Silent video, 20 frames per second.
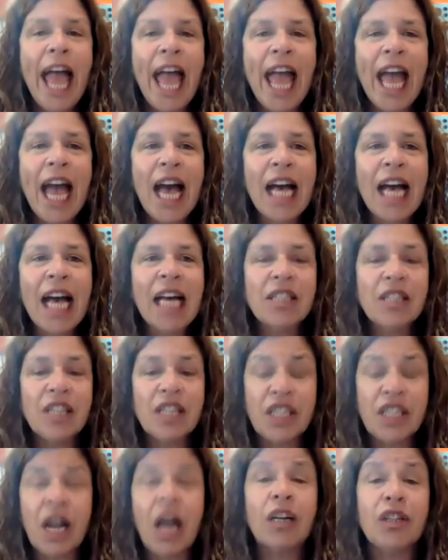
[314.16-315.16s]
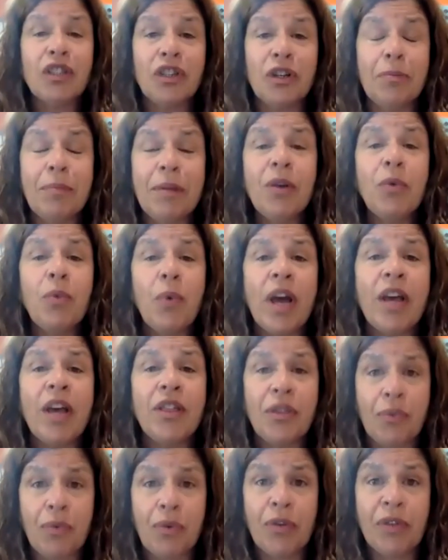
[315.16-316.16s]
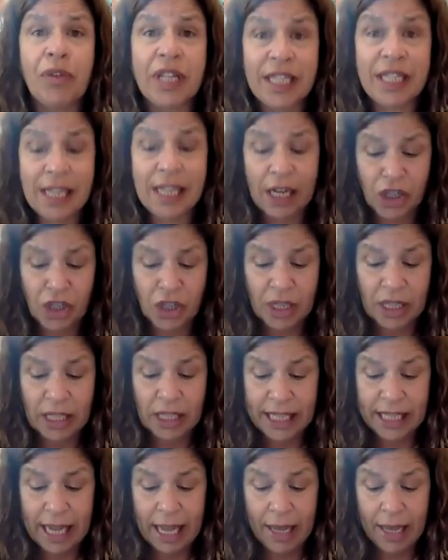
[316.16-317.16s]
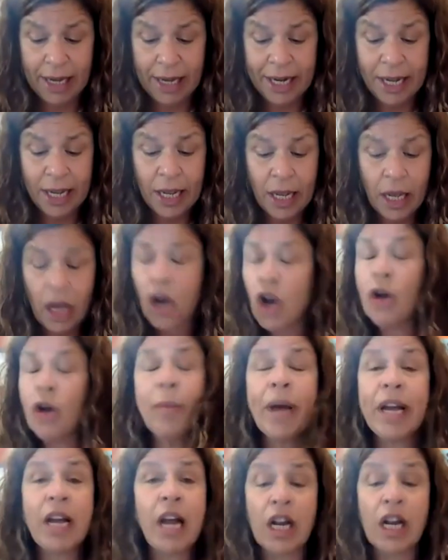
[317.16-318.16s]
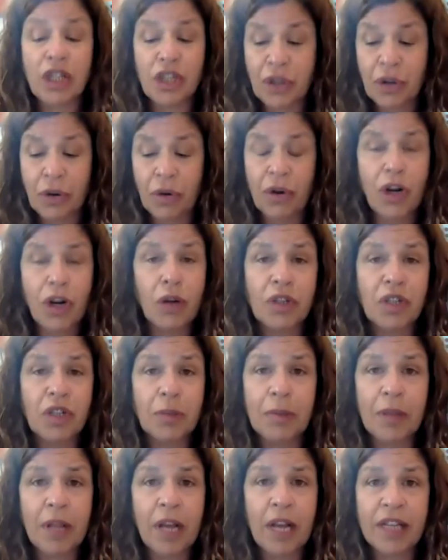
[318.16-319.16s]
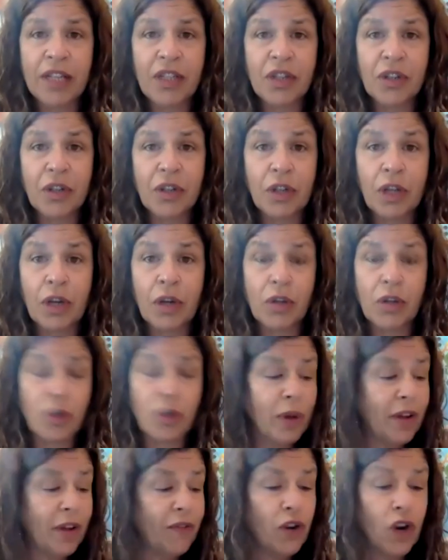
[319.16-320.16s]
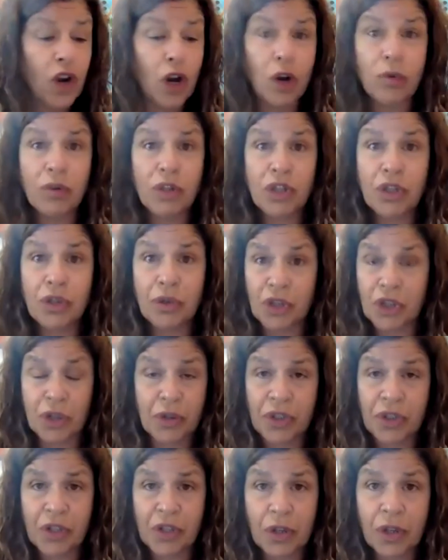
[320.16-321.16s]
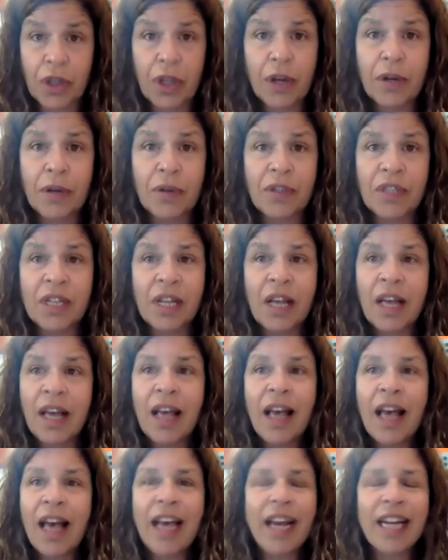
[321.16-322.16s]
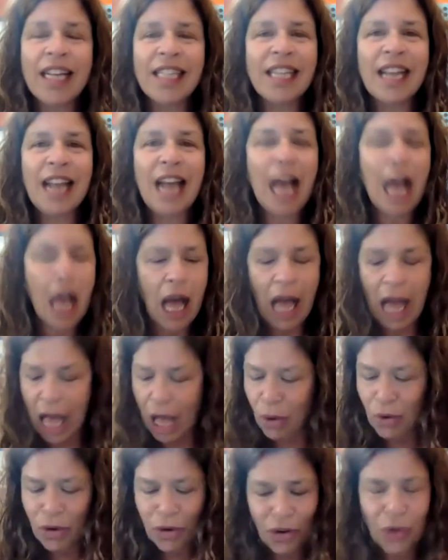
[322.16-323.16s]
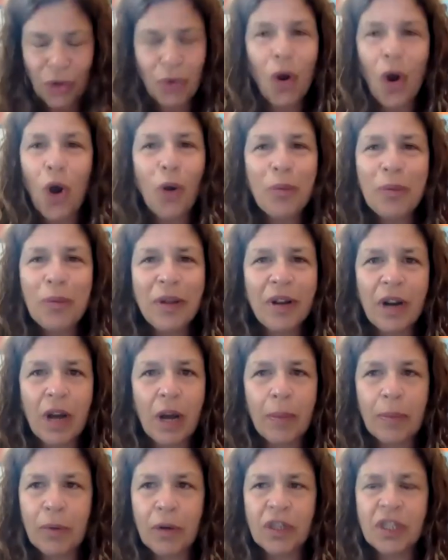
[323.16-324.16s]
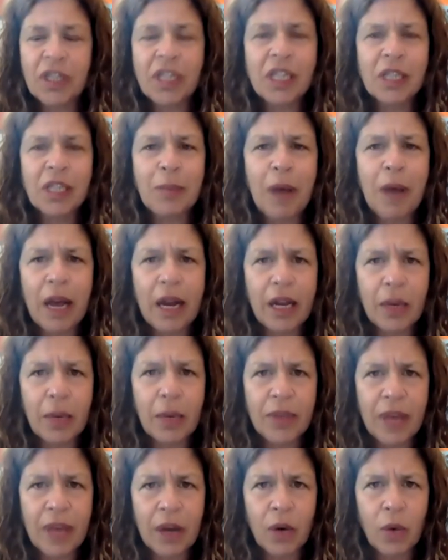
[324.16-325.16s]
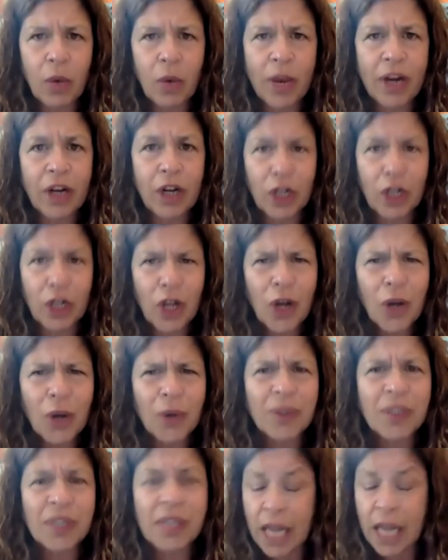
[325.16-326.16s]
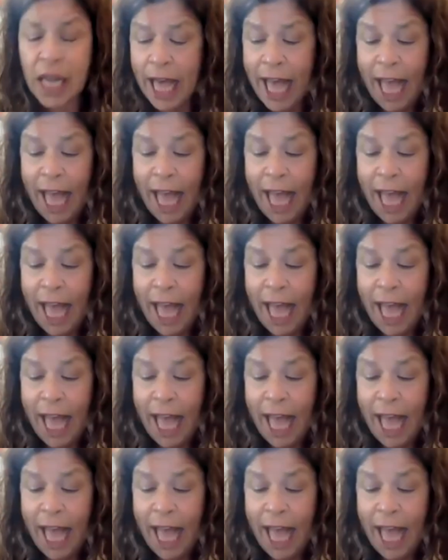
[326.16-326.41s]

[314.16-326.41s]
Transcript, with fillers: And the doctor, midway through the section, said, Oh my gosh, there are no supplies to close. We have no sutures to close. And I said, How could you open a person's body without a way to close?